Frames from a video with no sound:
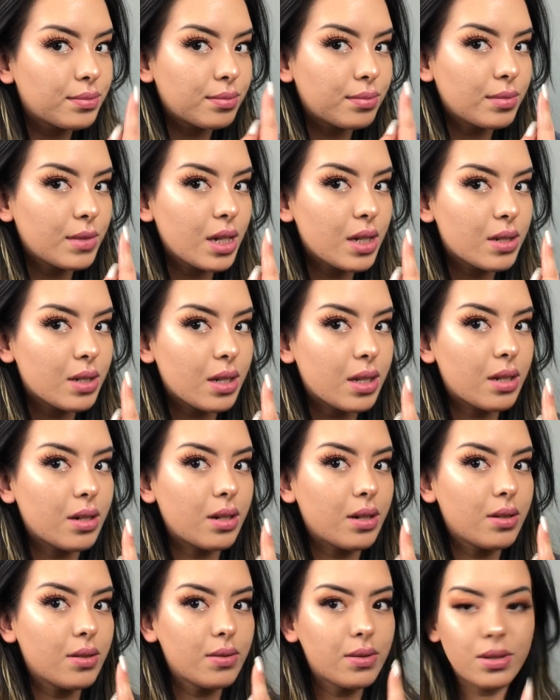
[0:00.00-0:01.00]
Do you see the
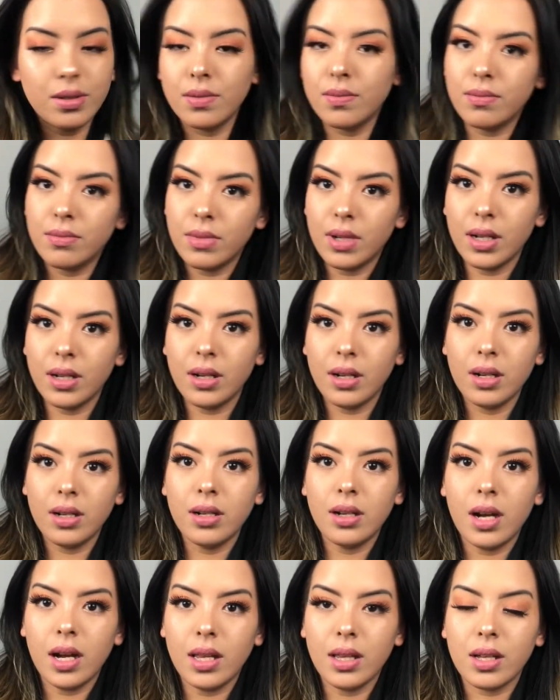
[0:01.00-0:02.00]
nose?
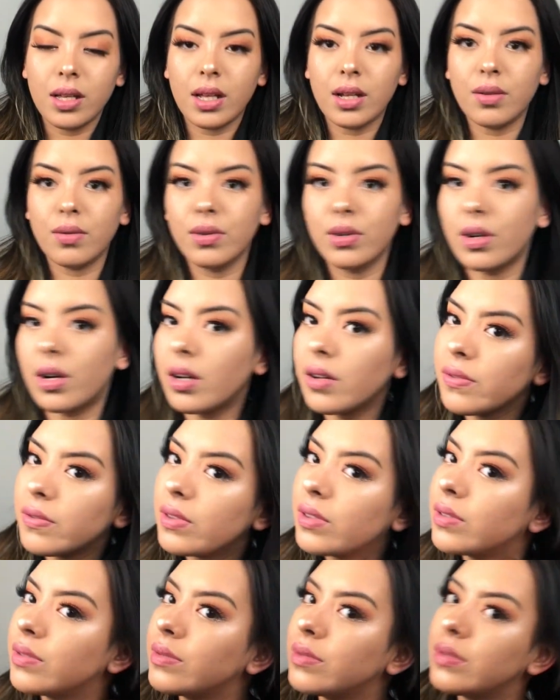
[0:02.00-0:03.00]
I look like Rudolph.
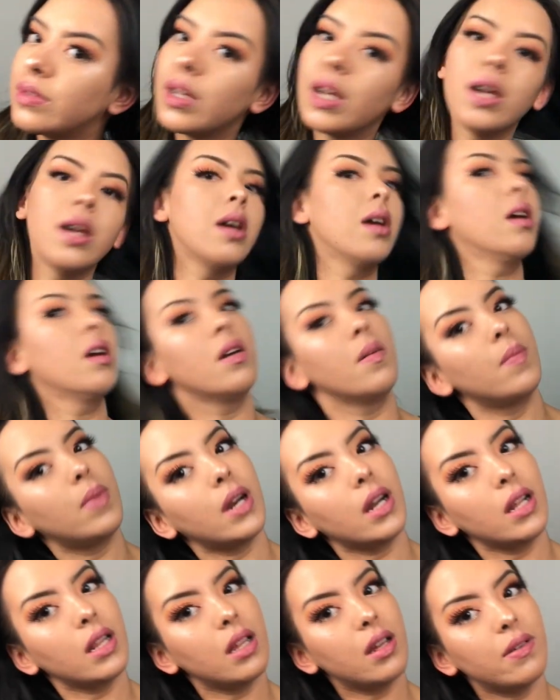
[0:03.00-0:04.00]
But
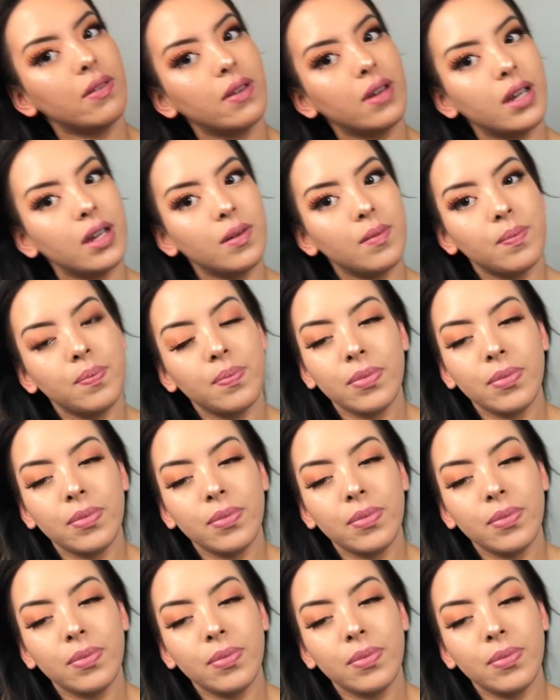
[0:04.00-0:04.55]
I love it.